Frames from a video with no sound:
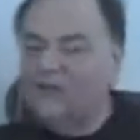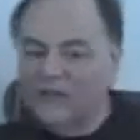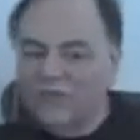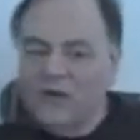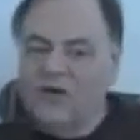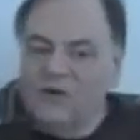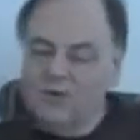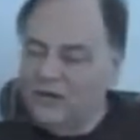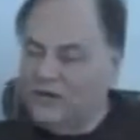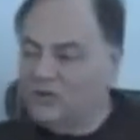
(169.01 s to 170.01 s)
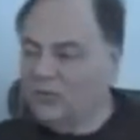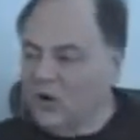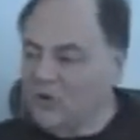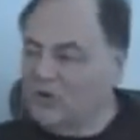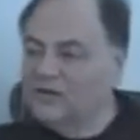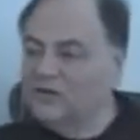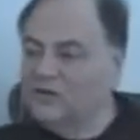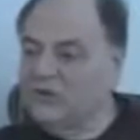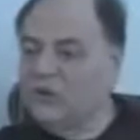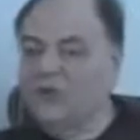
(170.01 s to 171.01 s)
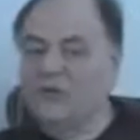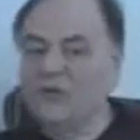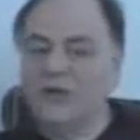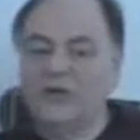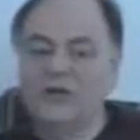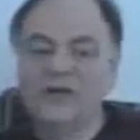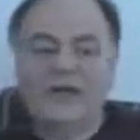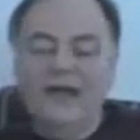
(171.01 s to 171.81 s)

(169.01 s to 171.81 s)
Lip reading: is right or what is wrong, what is truly right or wrong.